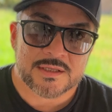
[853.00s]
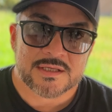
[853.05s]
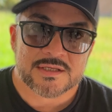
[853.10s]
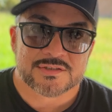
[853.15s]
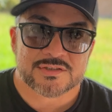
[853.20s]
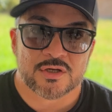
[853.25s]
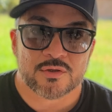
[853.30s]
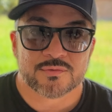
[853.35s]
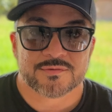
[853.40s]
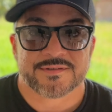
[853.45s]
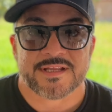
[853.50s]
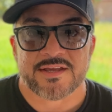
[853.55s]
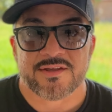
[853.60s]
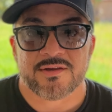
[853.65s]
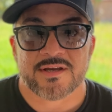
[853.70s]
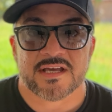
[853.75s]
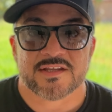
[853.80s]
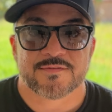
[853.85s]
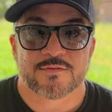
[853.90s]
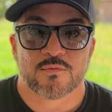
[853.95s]
So thank
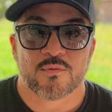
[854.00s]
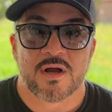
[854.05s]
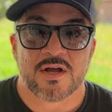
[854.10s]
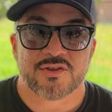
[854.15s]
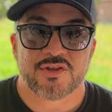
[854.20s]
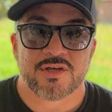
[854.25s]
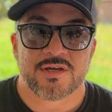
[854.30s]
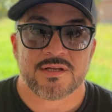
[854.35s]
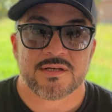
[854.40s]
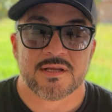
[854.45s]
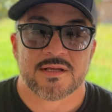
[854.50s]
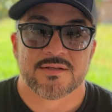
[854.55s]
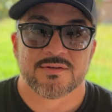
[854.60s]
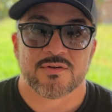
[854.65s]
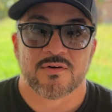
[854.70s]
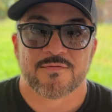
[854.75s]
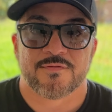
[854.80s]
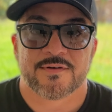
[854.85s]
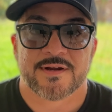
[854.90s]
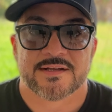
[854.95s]
you guys for watching.
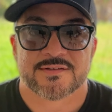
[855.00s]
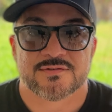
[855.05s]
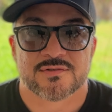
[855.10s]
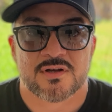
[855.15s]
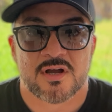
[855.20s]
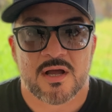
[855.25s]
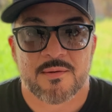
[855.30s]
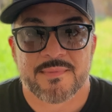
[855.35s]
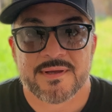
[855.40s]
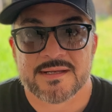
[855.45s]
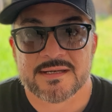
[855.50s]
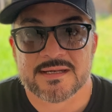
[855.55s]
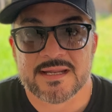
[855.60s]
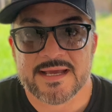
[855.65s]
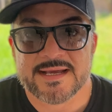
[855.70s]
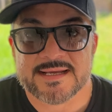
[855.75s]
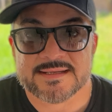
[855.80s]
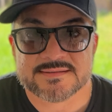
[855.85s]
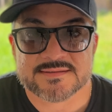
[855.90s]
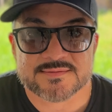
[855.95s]
Don't forget to comment,
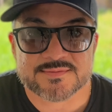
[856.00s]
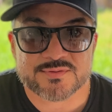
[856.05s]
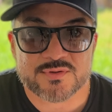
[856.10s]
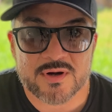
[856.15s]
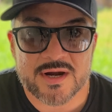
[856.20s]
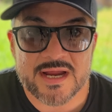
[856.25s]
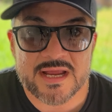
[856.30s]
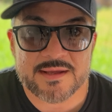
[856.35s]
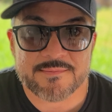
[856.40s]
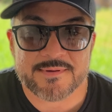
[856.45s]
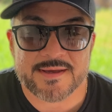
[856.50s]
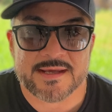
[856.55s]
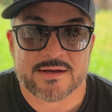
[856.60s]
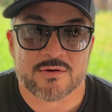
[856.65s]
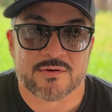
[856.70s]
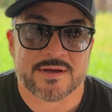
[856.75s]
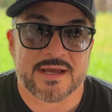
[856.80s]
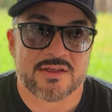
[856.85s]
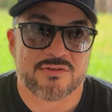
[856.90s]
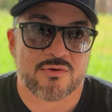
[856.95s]
like, and subscribe, and
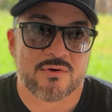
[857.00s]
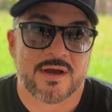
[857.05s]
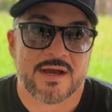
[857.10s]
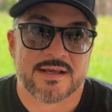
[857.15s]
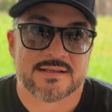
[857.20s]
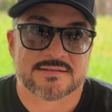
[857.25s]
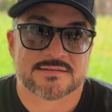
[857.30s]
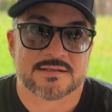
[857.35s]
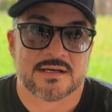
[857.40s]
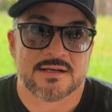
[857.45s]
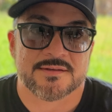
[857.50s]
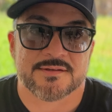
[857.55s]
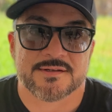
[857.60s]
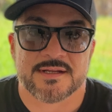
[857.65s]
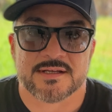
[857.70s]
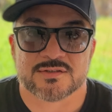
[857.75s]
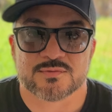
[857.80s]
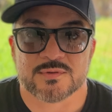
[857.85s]
I'll catch you guys on the next